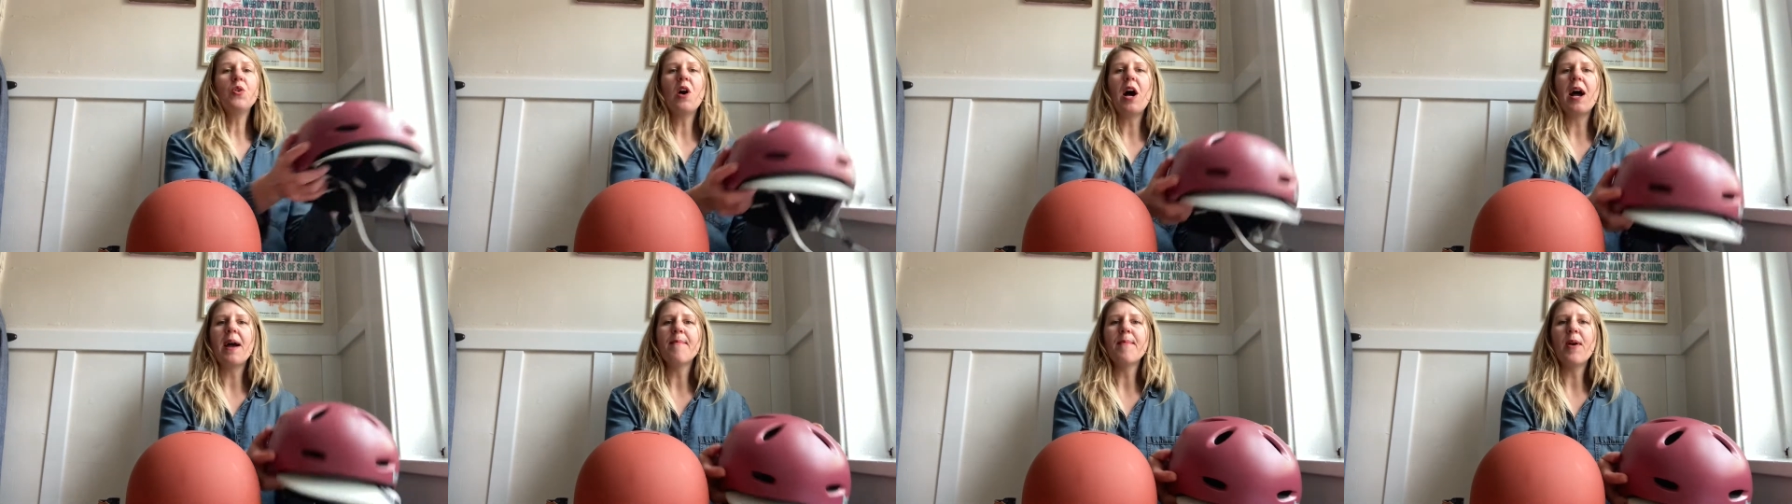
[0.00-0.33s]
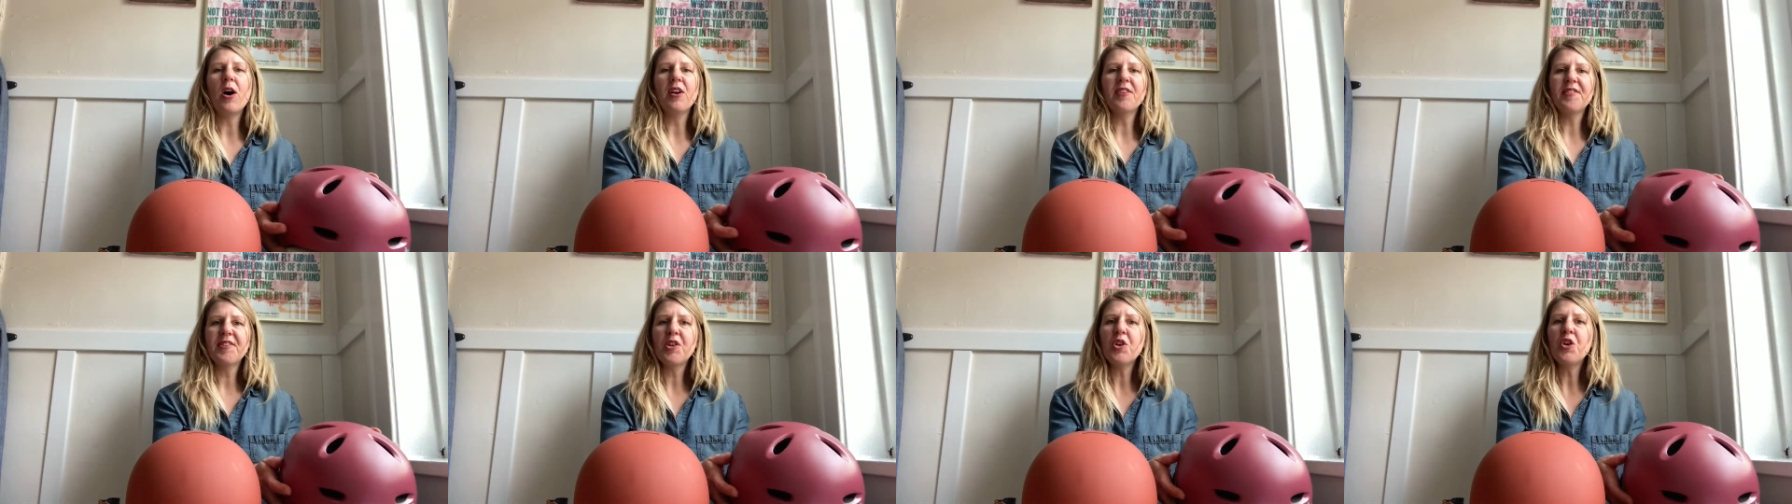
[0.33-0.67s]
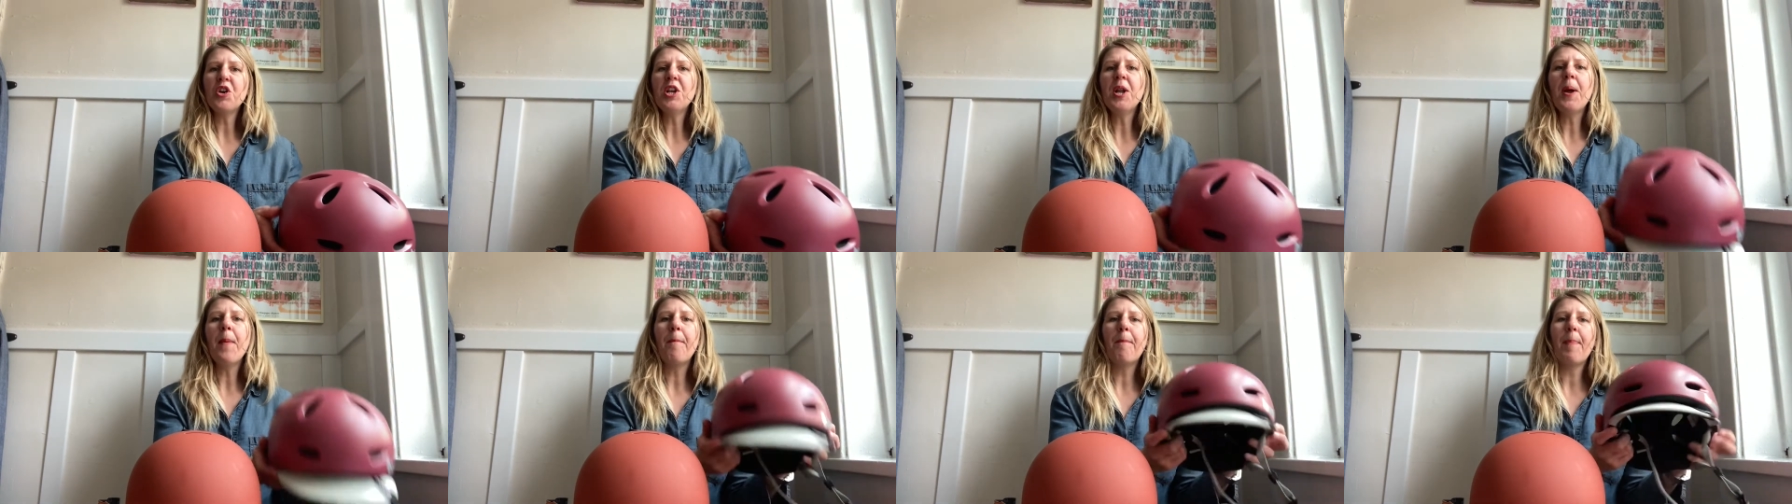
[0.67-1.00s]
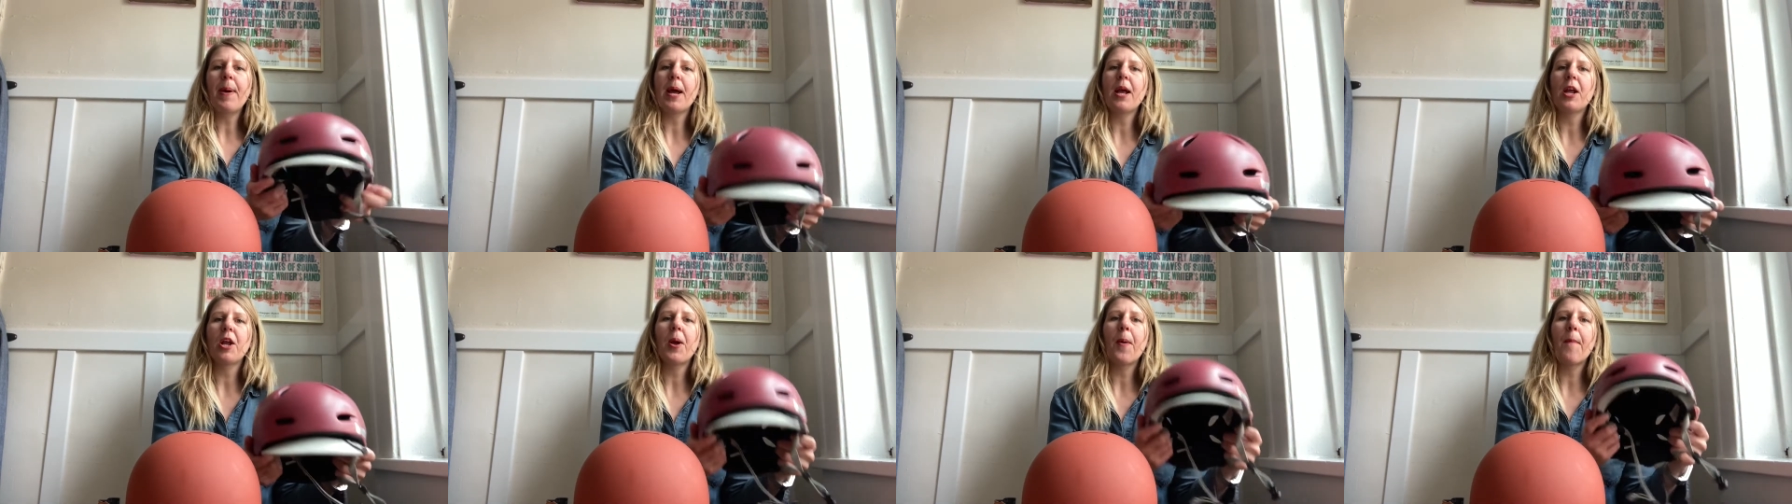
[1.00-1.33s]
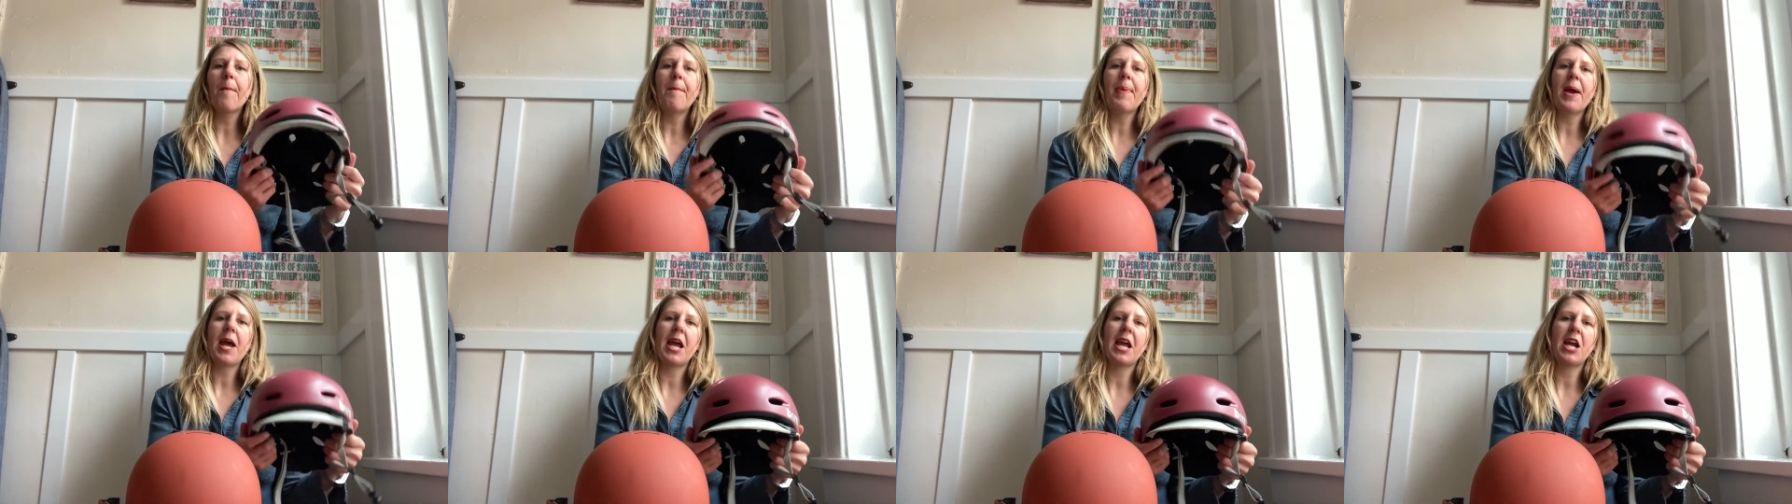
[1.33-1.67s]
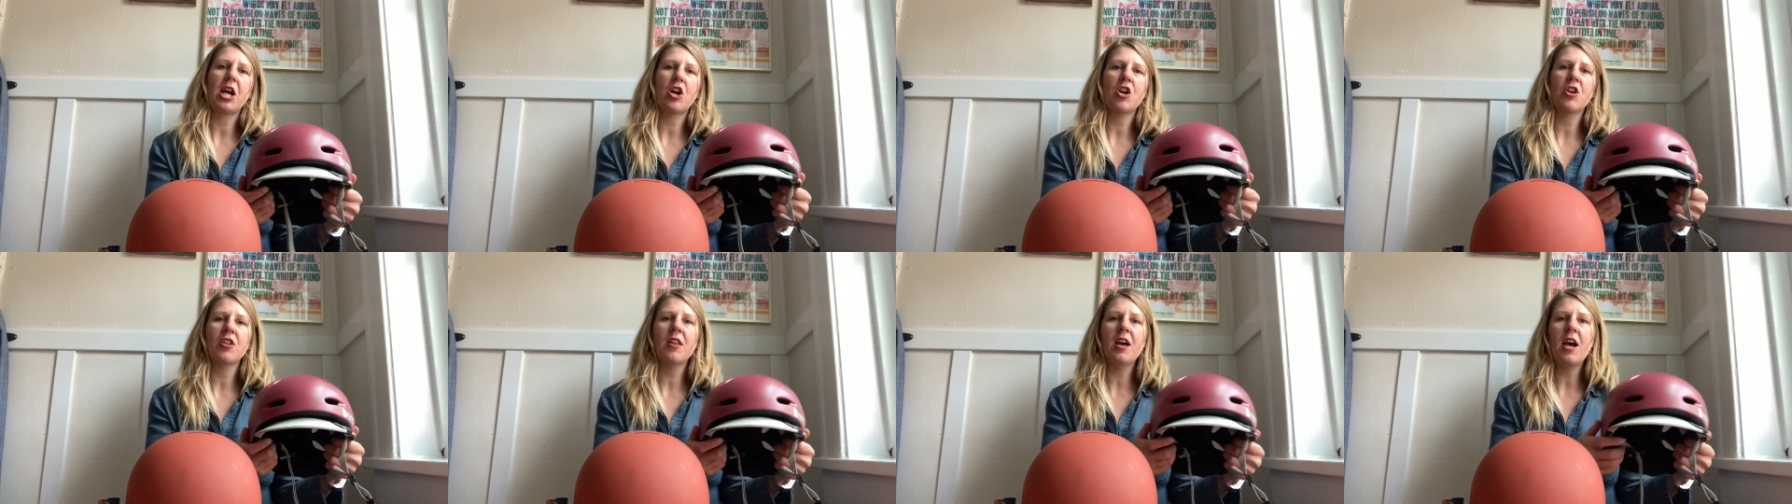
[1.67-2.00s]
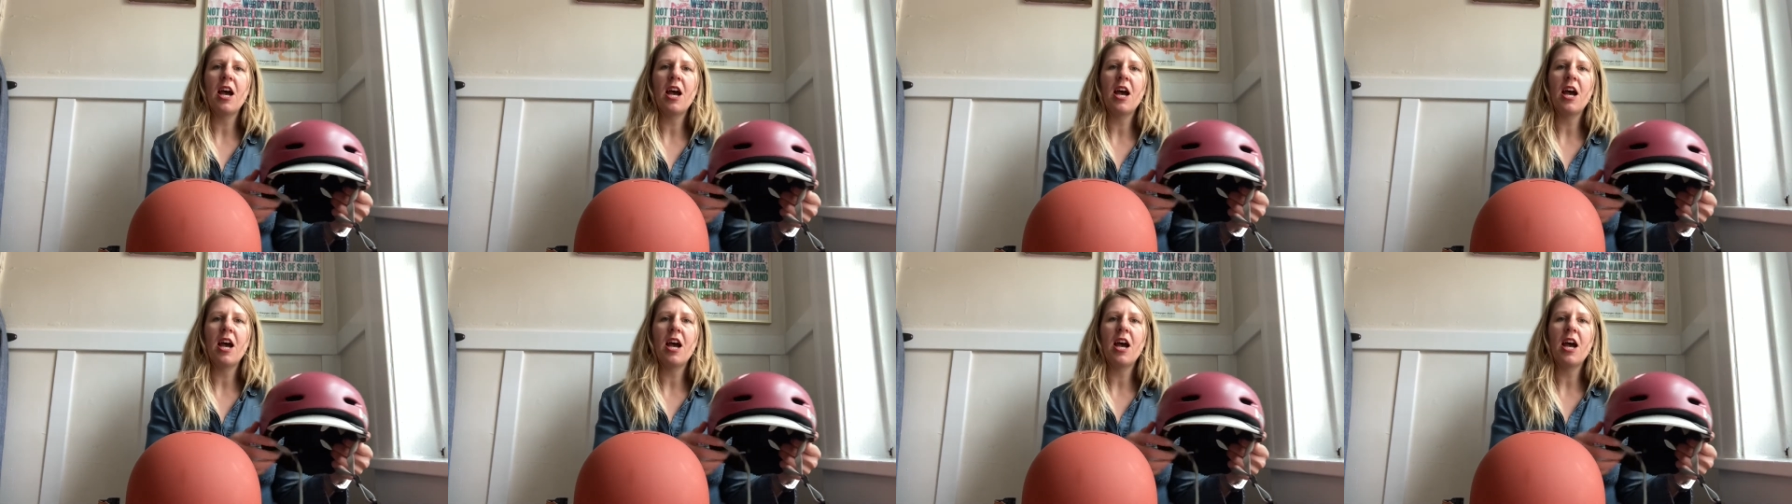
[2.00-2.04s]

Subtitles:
I'm also going to compare the